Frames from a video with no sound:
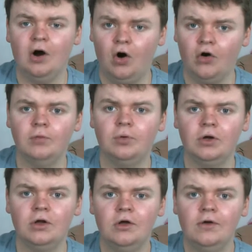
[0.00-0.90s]

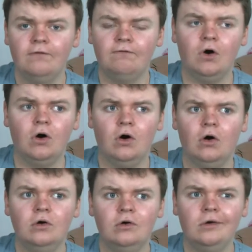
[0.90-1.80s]
horrible
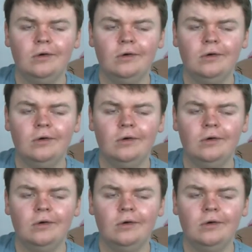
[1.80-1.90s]
for